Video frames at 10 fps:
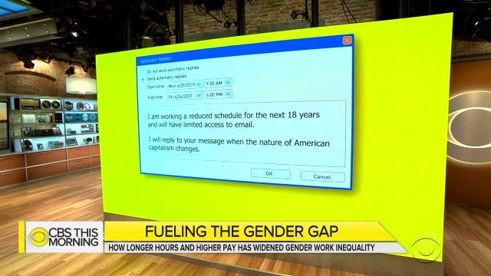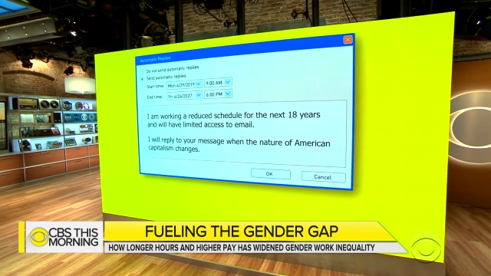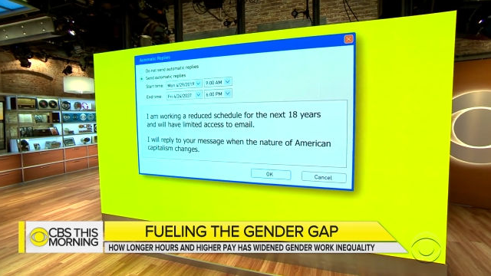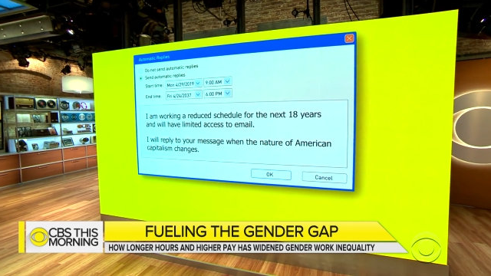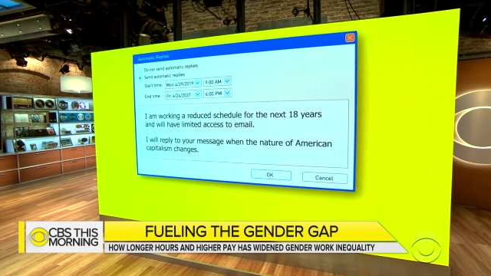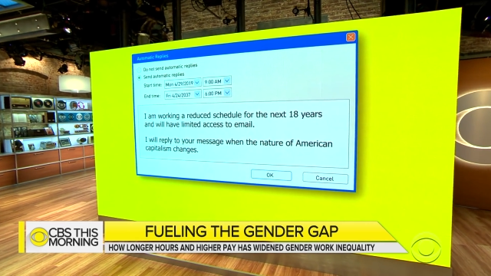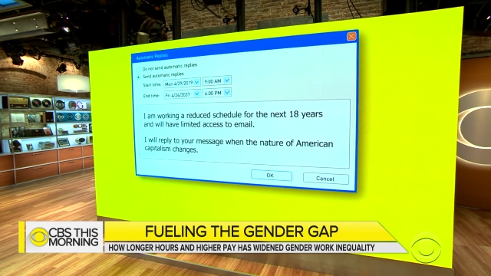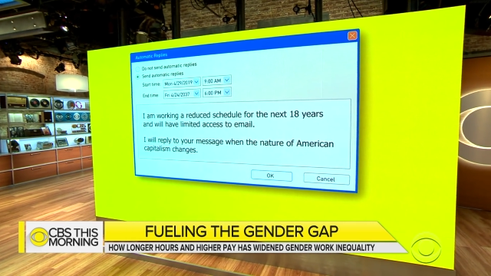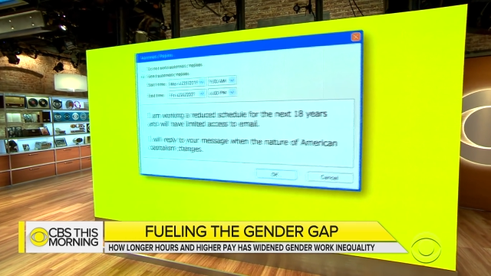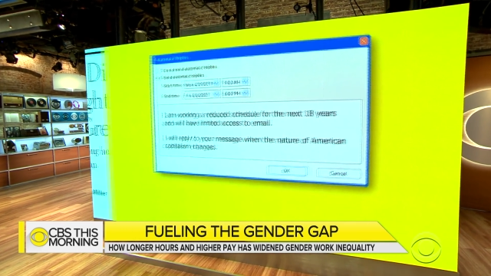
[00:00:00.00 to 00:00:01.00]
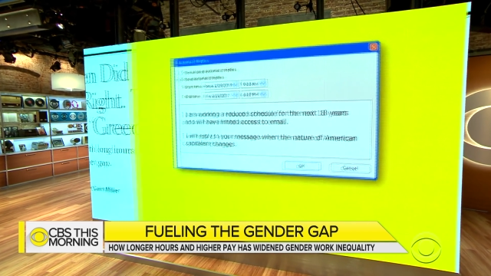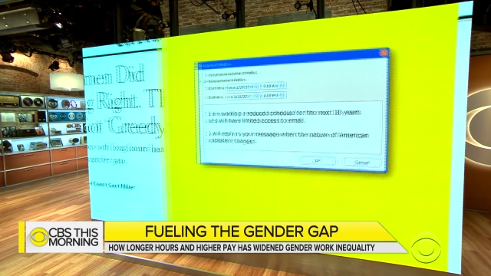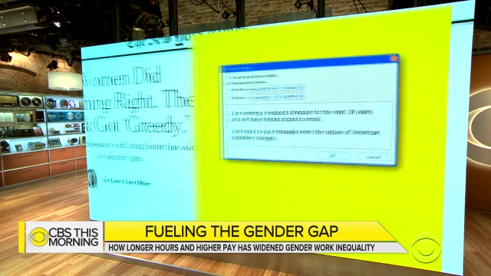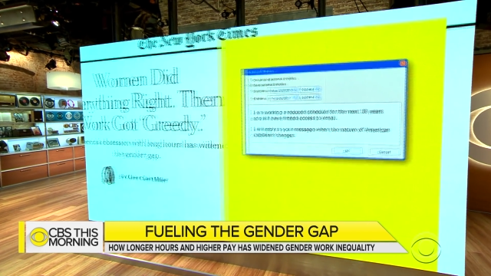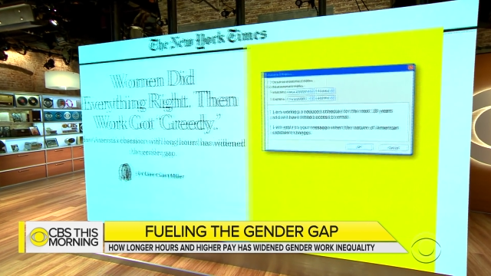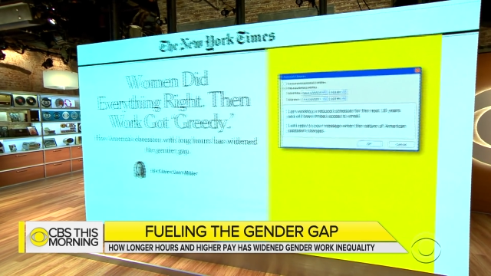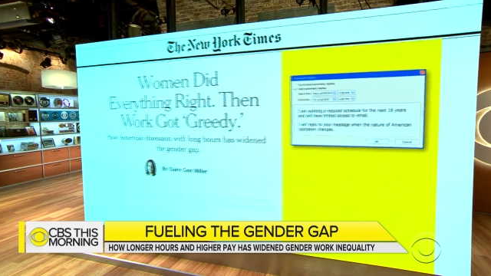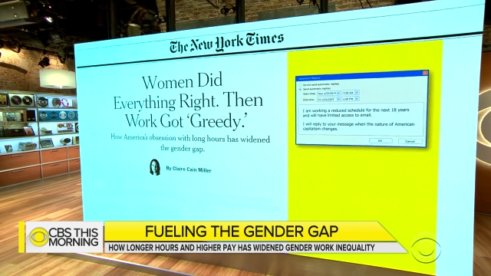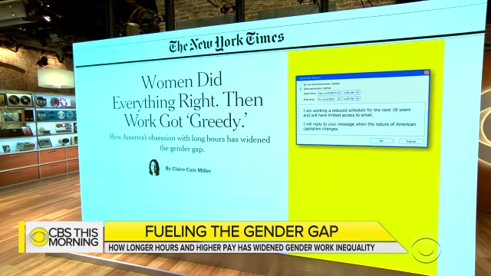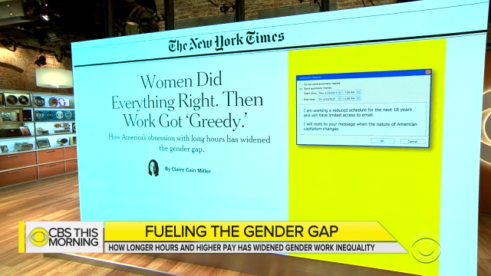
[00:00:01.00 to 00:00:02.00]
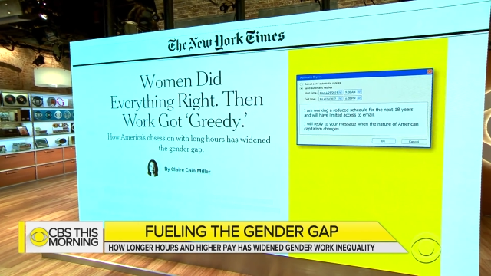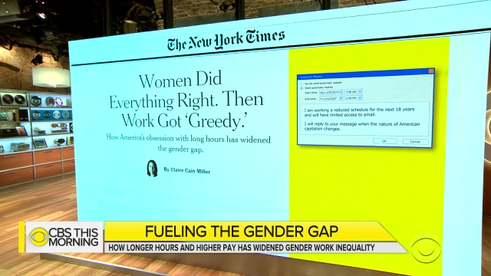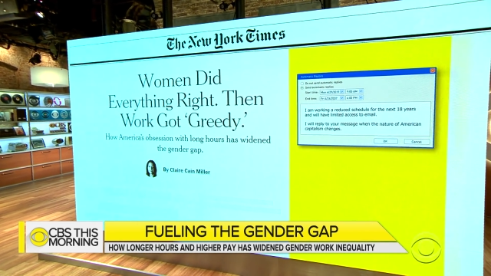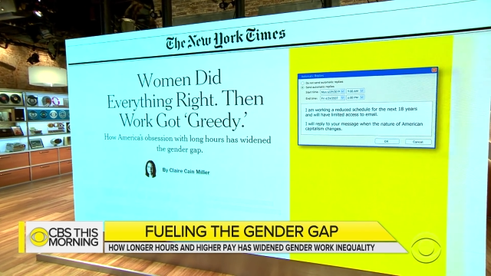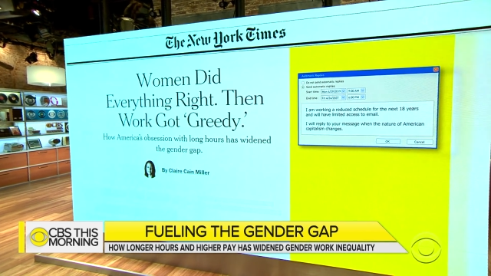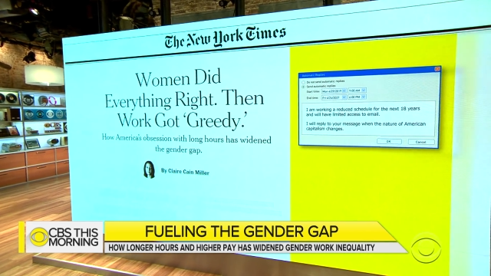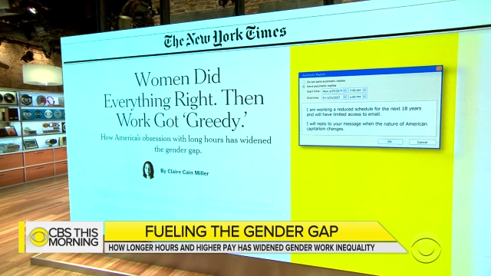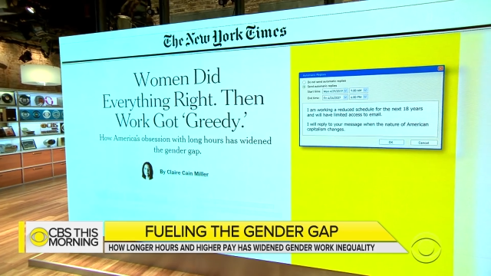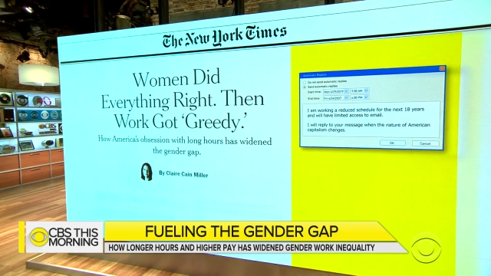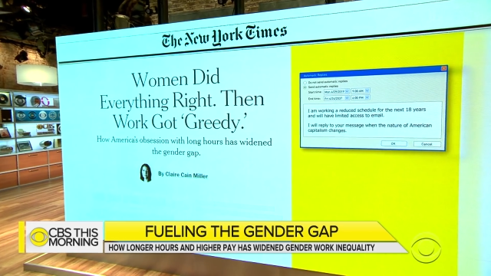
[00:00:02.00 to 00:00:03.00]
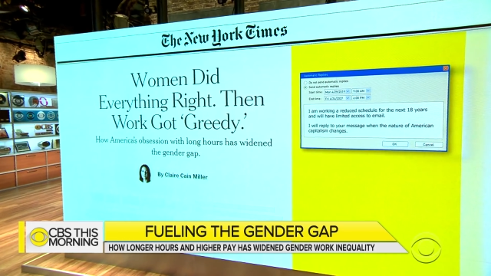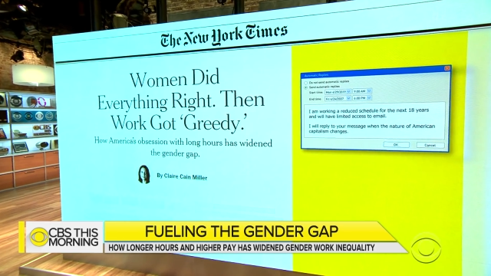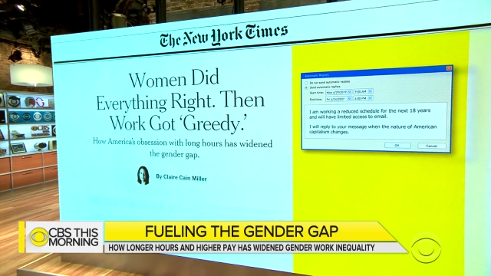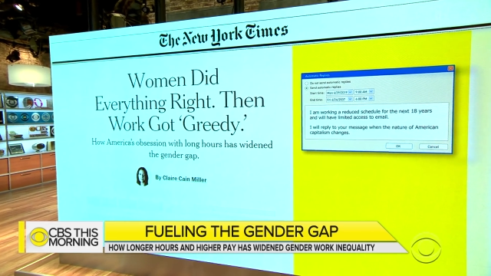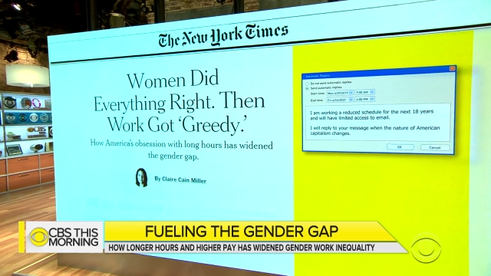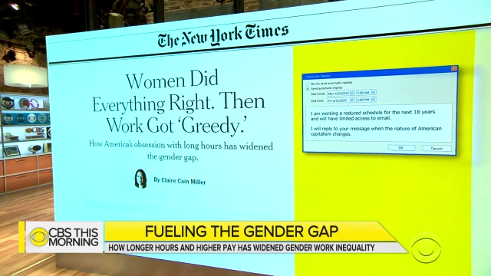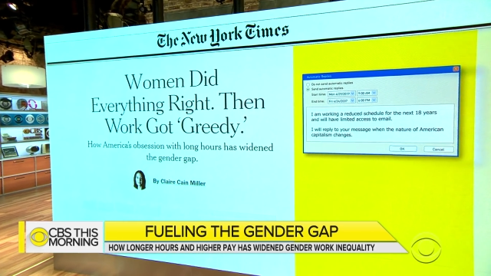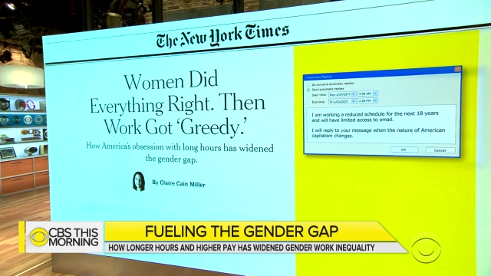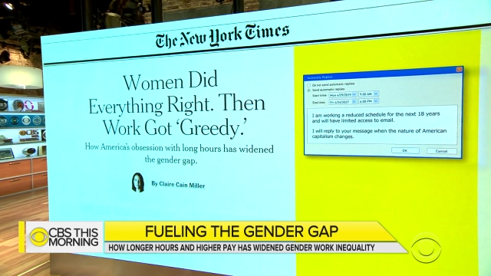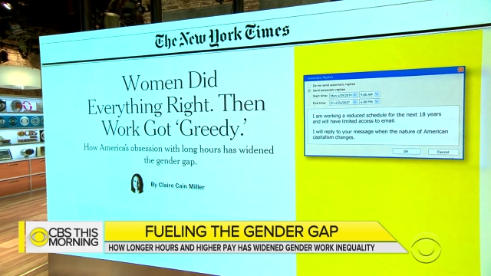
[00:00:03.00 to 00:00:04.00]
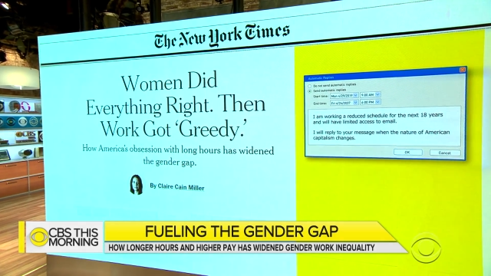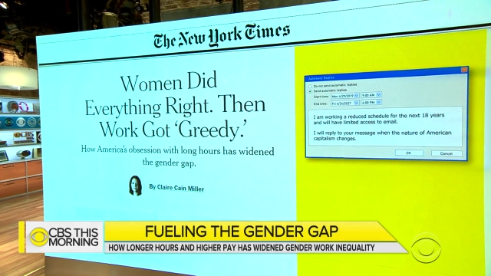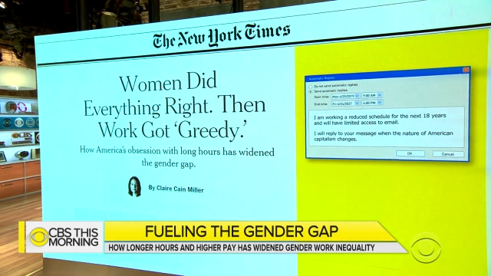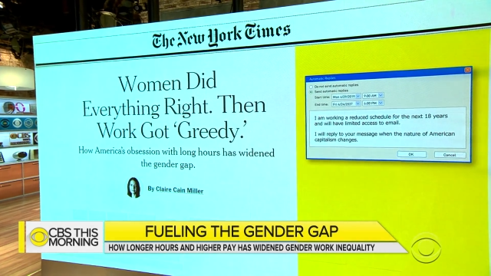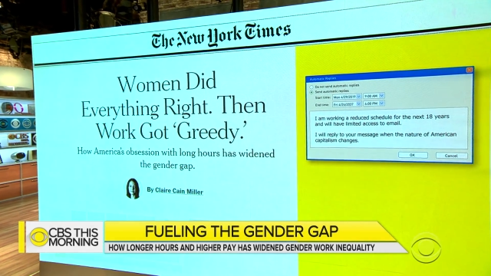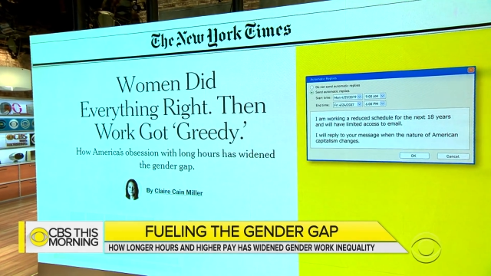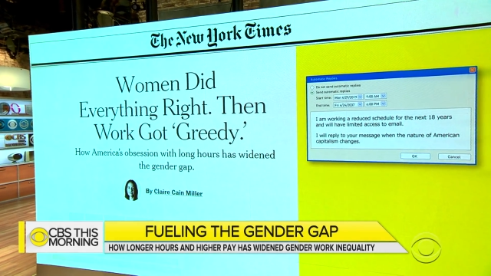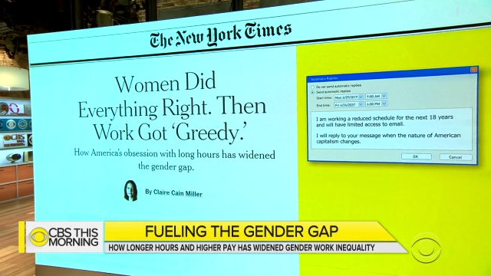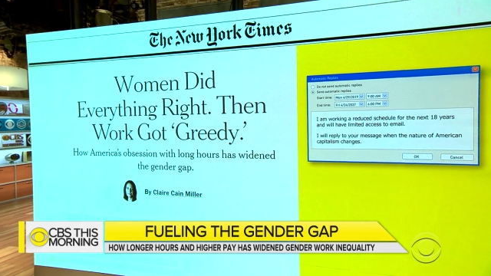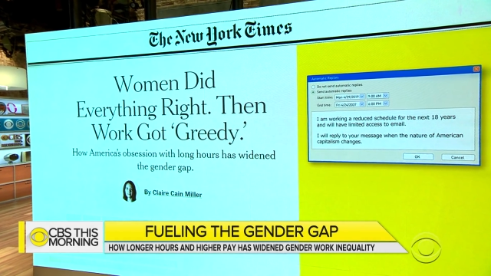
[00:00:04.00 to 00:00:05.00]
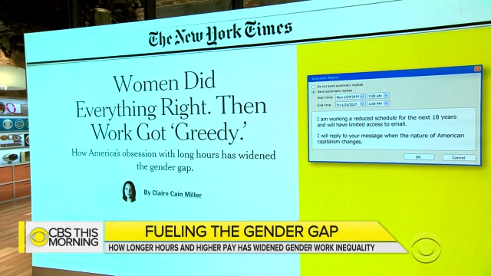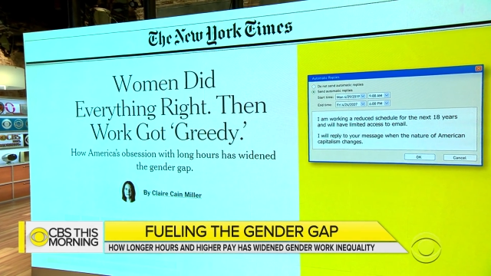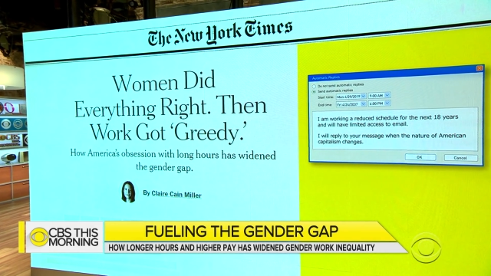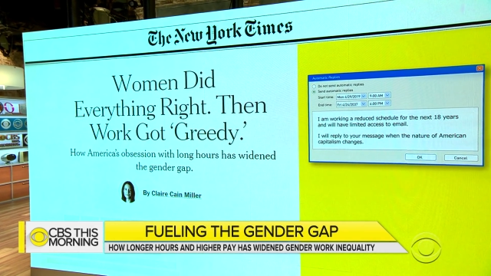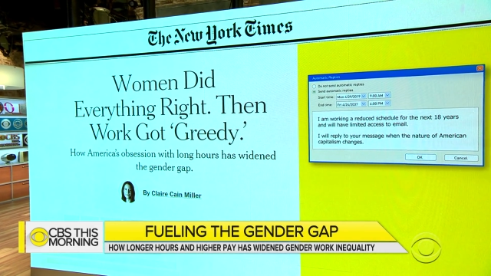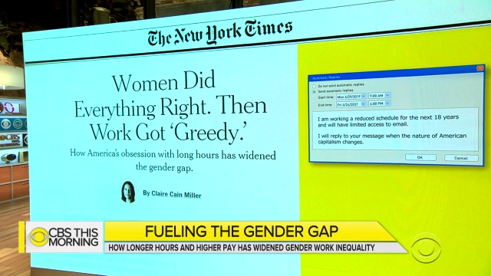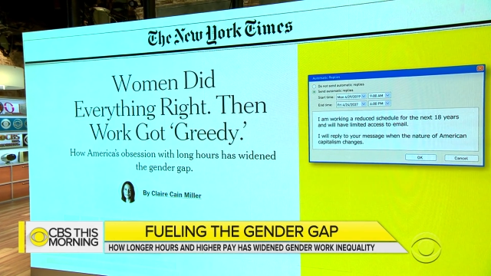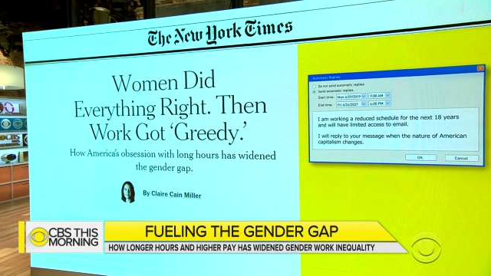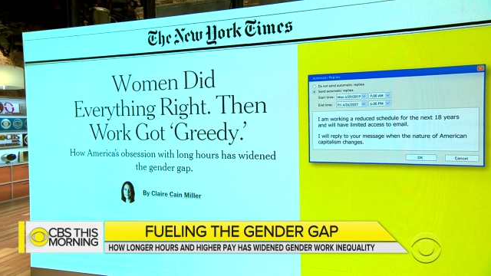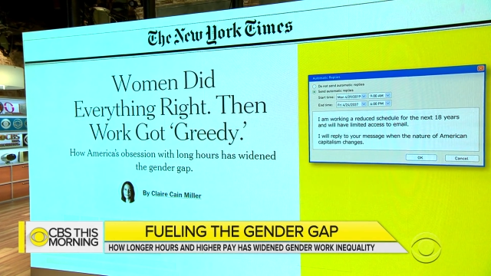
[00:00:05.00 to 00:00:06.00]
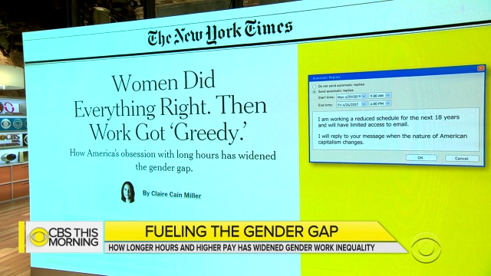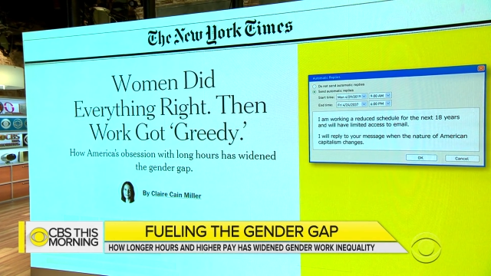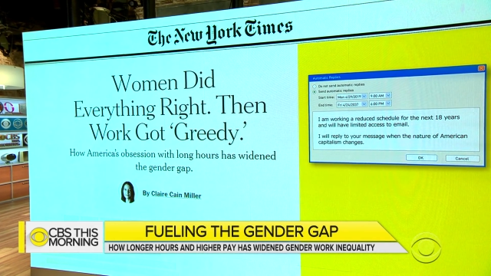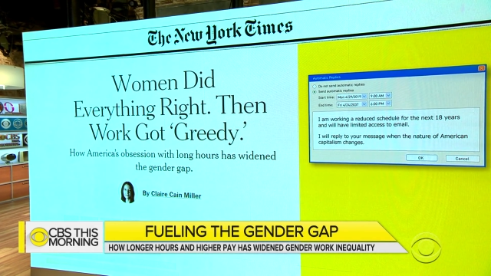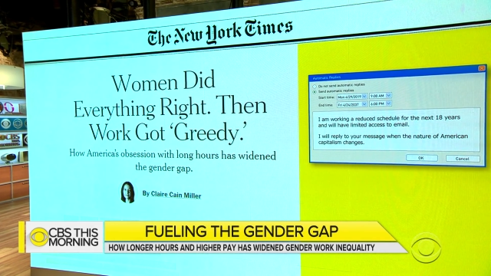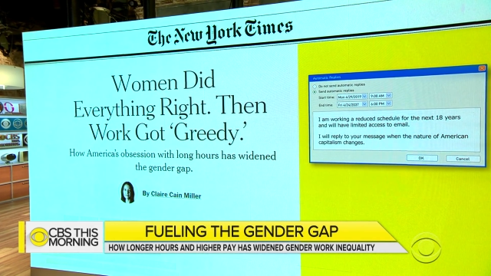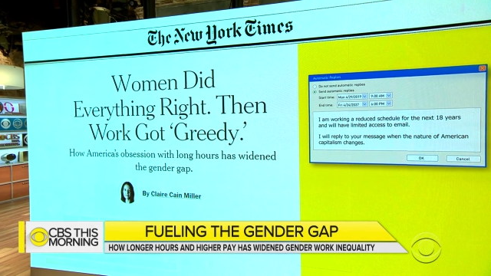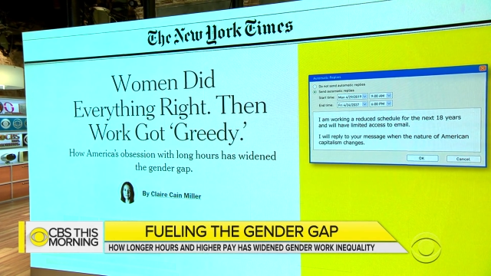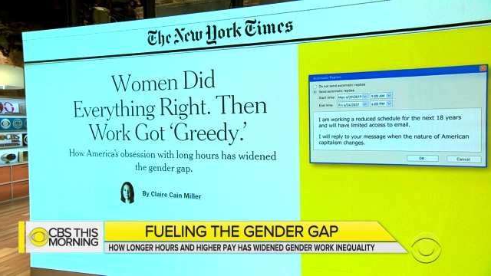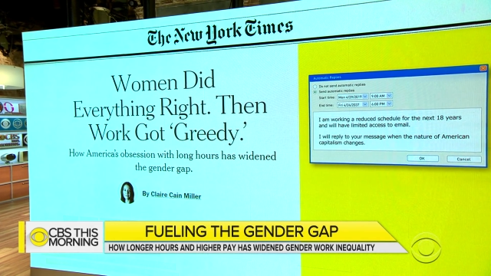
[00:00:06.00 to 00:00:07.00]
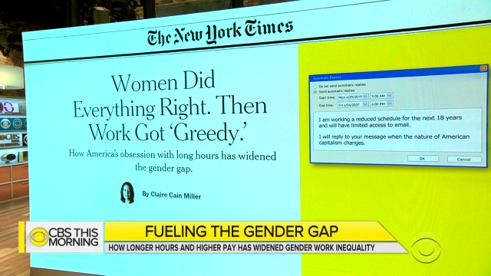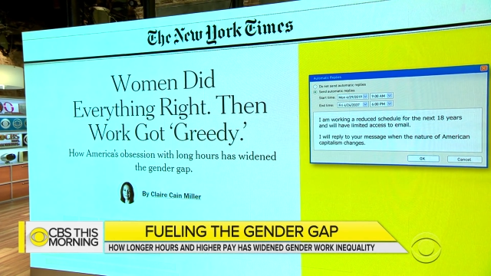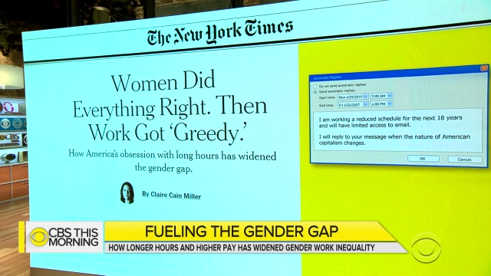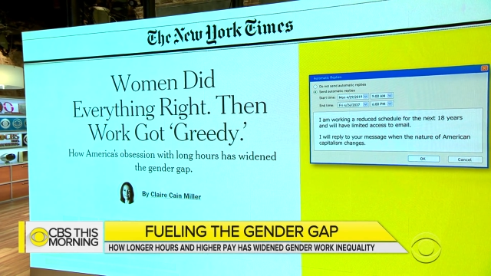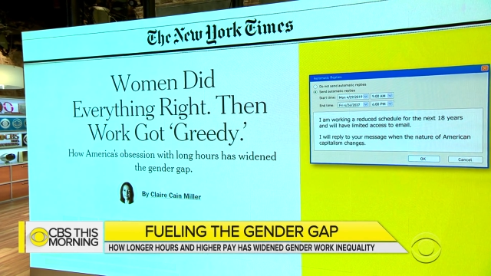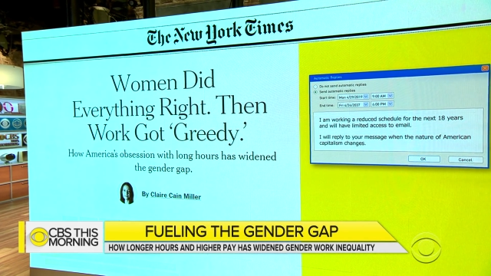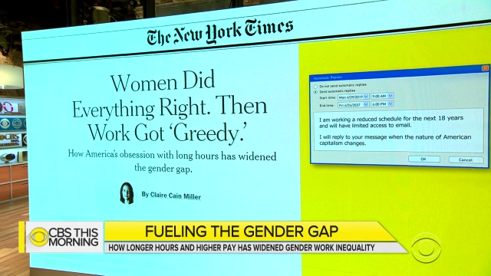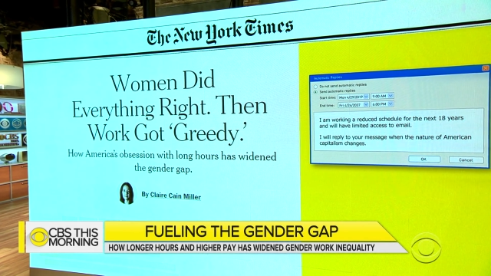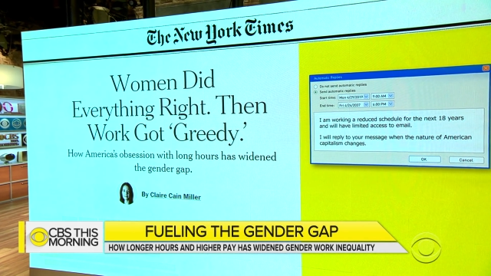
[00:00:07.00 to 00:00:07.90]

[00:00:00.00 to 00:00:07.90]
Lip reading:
No face is visible, so there are no lips to read.